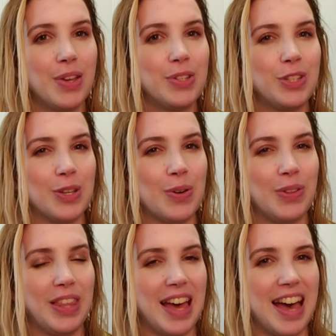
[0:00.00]
so
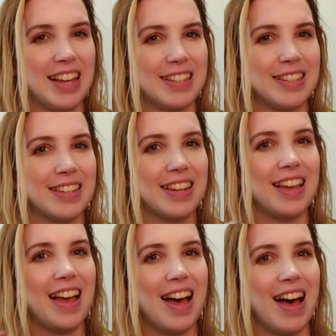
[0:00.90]
that
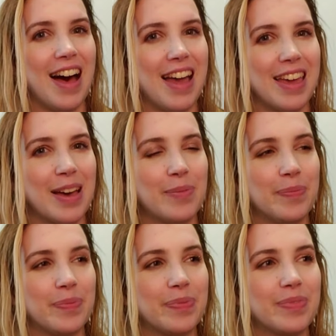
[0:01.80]
I
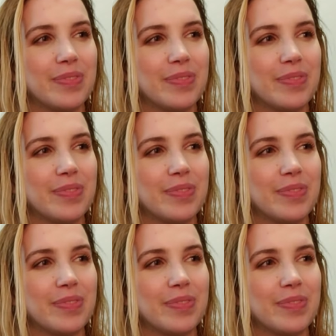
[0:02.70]
am